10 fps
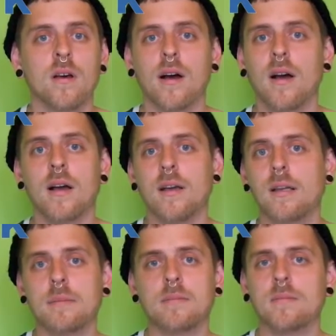
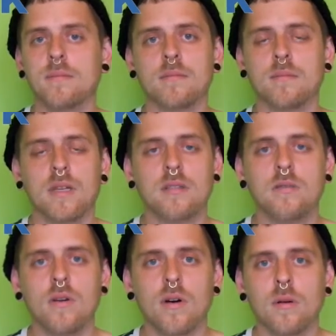I don't
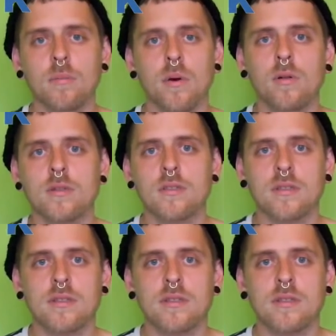know, I boiled